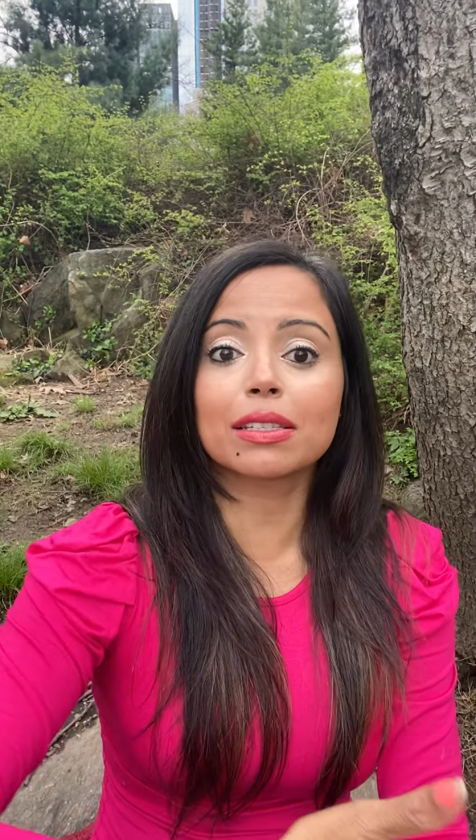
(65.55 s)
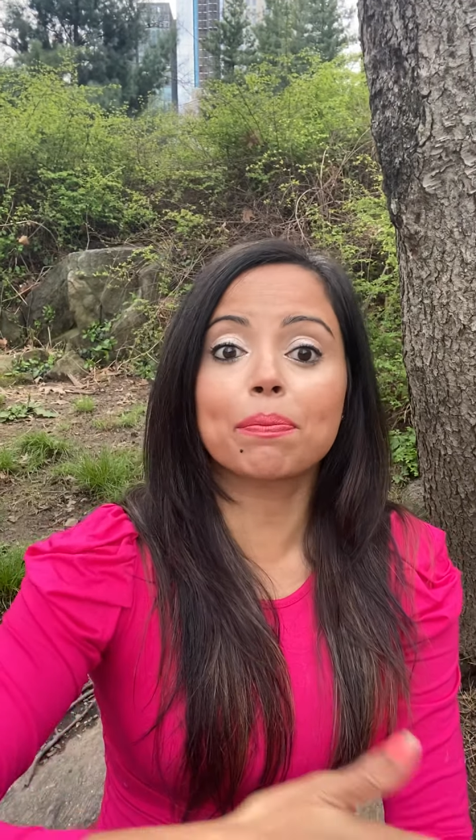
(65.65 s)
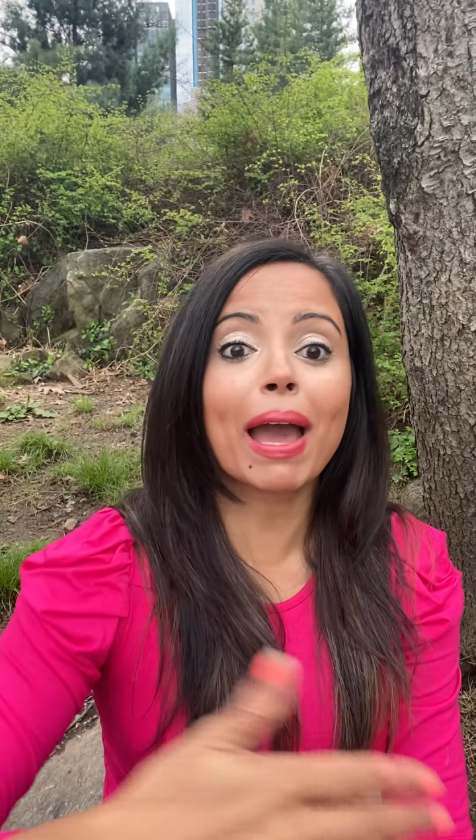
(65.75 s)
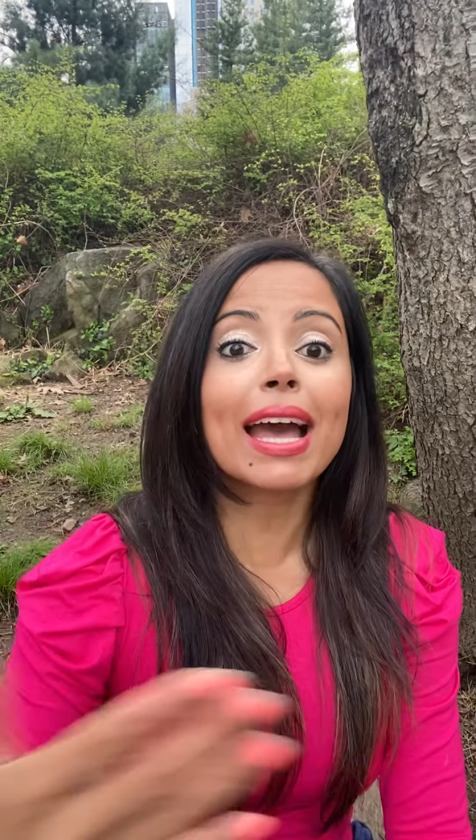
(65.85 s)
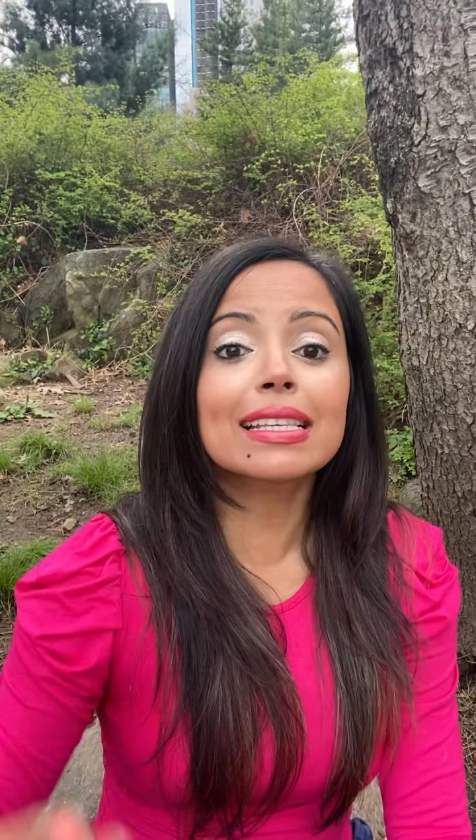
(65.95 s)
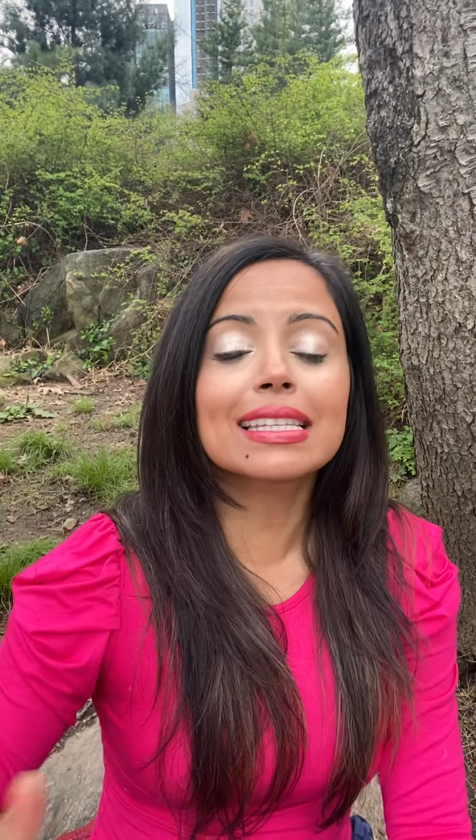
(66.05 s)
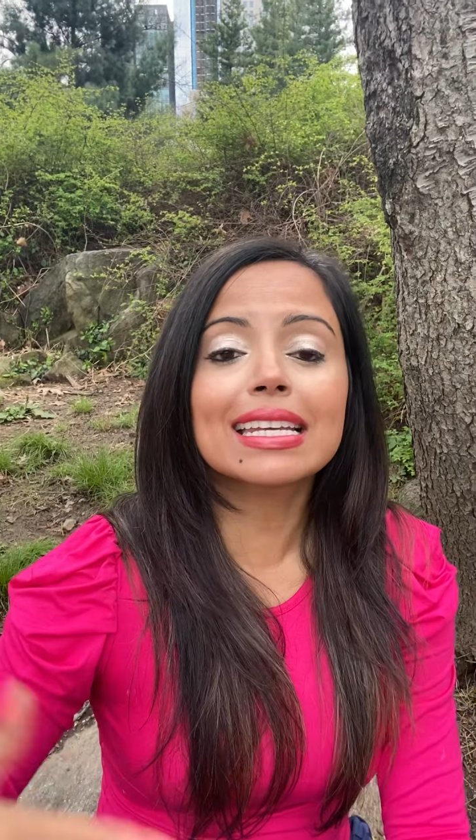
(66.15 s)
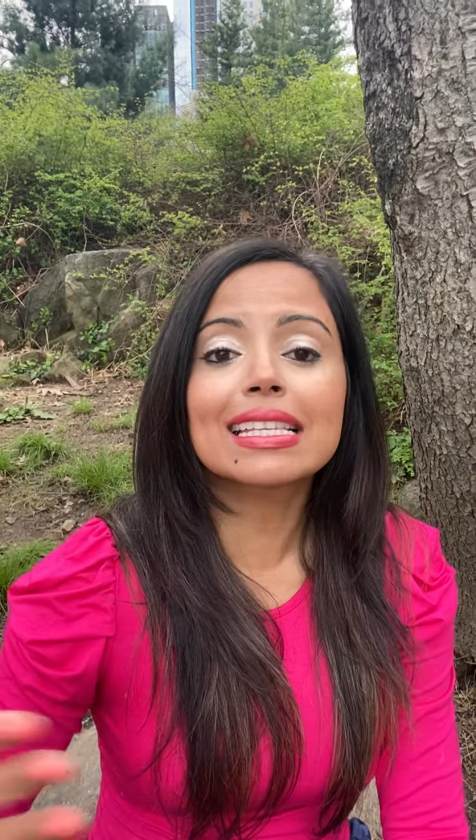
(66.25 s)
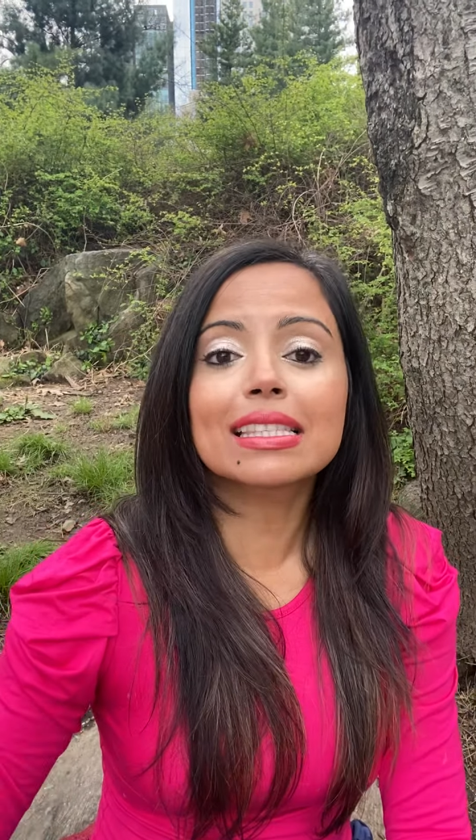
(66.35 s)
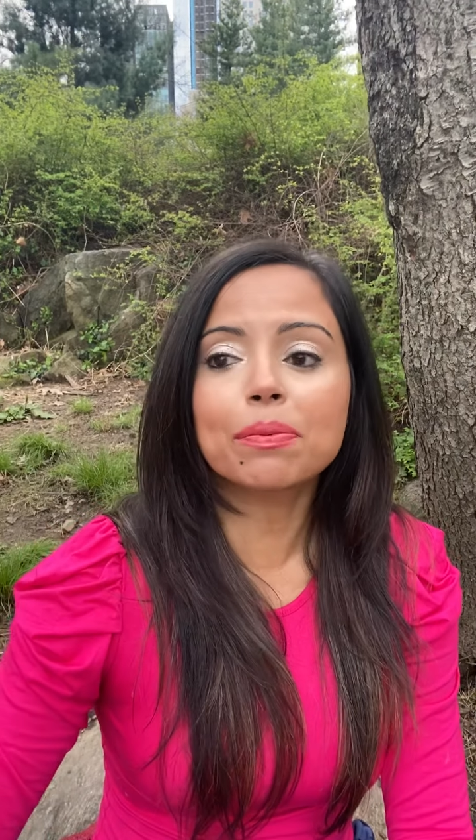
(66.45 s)
The past
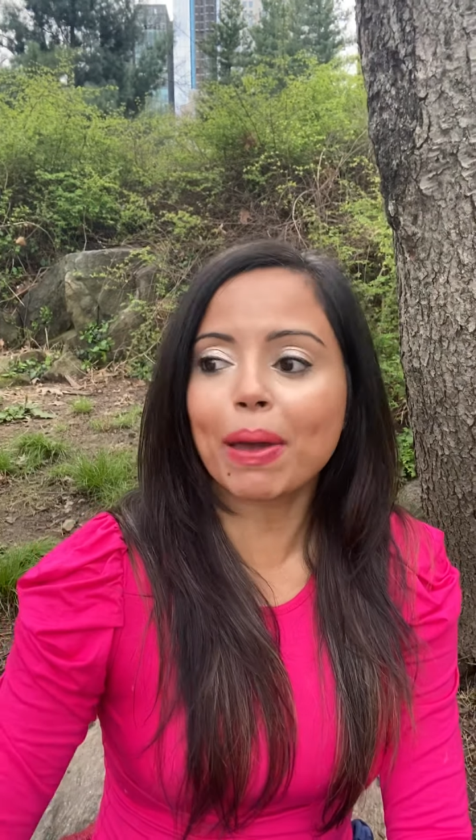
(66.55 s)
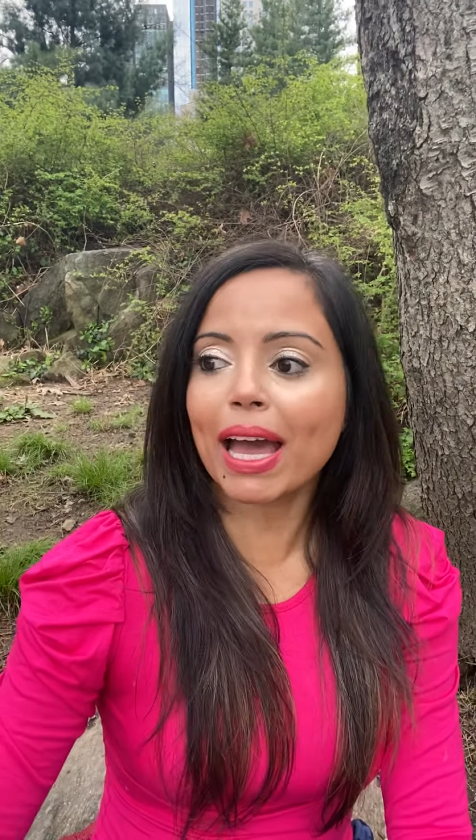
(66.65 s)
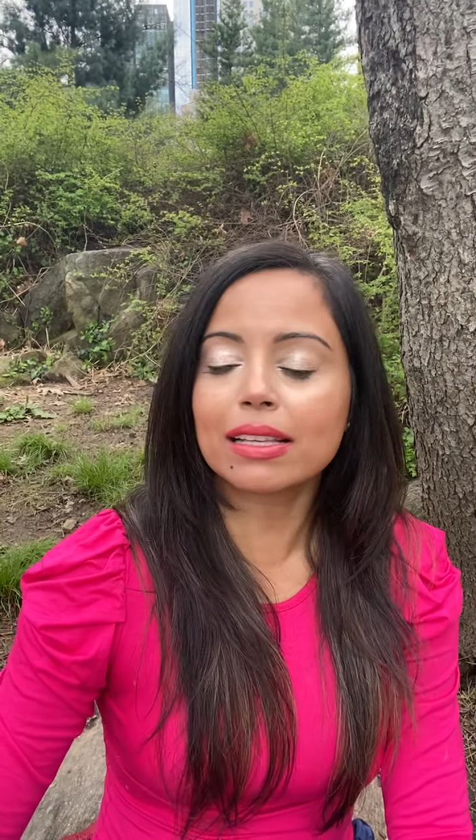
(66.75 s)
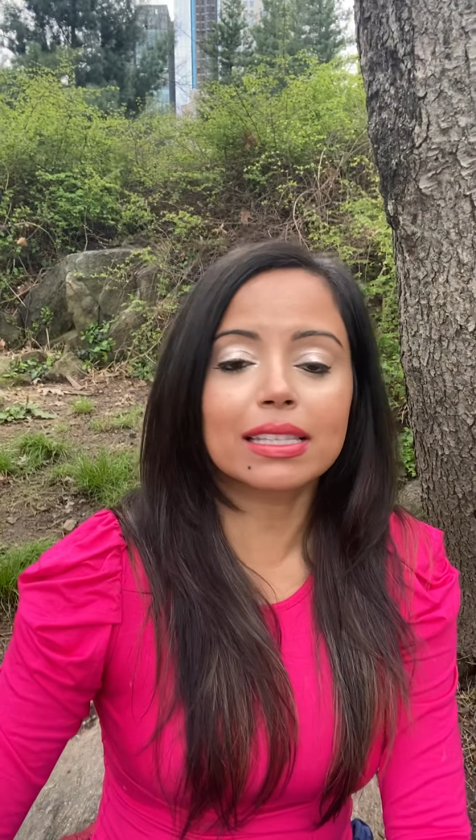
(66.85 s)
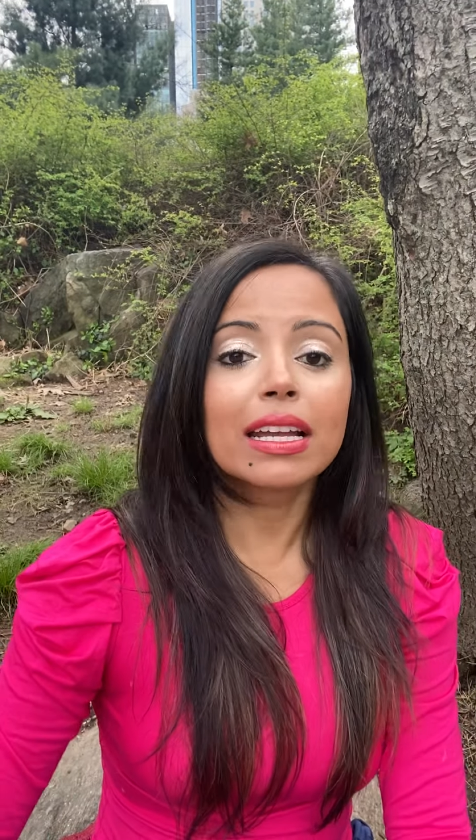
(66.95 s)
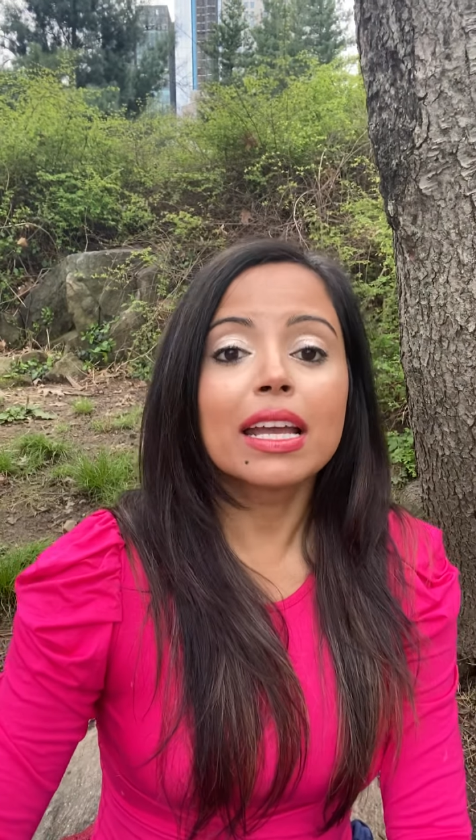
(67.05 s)
is the past.